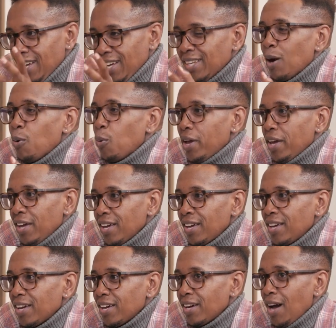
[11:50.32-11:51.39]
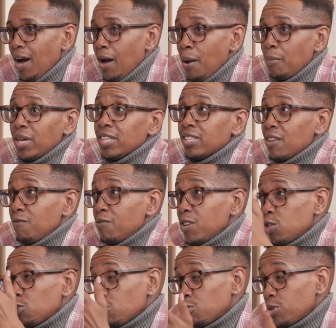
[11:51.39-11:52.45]
In a way, I mean, it's a
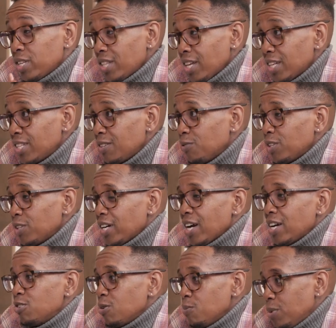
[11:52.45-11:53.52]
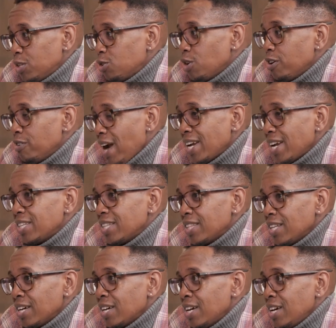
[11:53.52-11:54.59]
Vision 2030 for the country, but you are writing
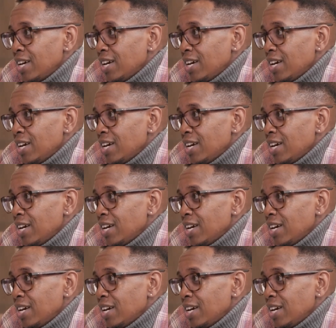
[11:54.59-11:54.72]
the